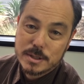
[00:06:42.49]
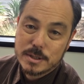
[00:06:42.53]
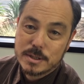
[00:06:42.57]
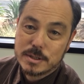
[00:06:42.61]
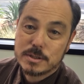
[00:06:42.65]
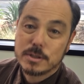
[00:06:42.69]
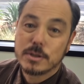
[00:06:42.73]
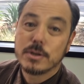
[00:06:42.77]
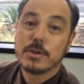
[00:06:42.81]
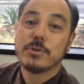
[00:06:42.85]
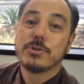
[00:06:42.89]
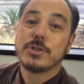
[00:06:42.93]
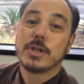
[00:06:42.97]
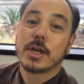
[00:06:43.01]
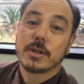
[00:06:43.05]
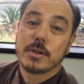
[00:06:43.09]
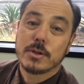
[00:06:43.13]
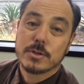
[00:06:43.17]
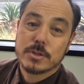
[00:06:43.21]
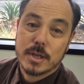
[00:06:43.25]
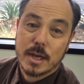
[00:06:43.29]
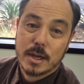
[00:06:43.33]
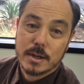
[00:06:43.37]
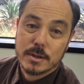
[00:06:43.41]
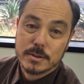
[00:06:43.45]
So check
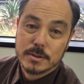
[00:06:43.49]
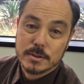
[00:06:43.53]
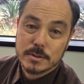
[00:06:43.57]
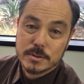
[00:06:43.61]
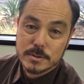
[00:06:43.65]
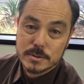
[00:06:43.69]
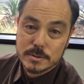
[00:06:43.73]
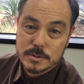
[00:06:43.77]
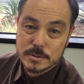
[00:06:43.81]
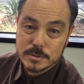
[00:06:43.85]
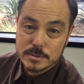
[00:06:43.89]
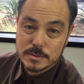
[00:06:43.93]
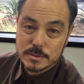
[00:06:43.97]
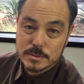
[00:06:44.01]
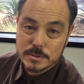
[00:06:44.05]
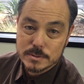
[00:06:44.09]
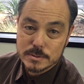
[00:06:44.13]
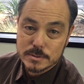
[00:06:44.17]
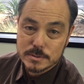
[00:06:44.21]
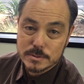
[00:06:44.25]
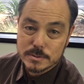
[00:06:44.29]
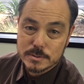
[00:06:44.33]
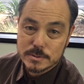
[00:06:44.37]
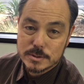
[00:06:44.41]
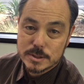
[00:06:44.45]
those out,
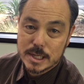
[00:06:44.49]
and